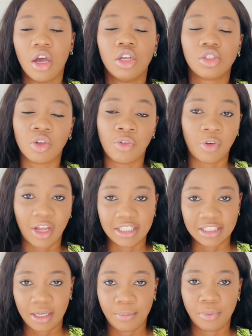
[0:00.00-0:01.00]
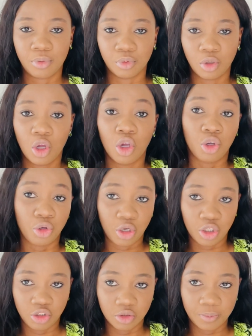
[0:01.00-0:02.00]
So for example, you're
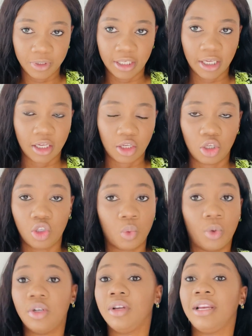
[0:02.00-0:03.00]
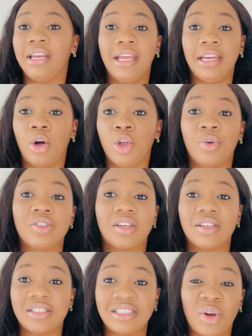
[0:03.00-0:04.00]
a newbie here, you want to learn, or you want to
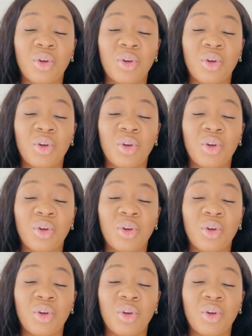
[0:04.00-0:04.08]
understand,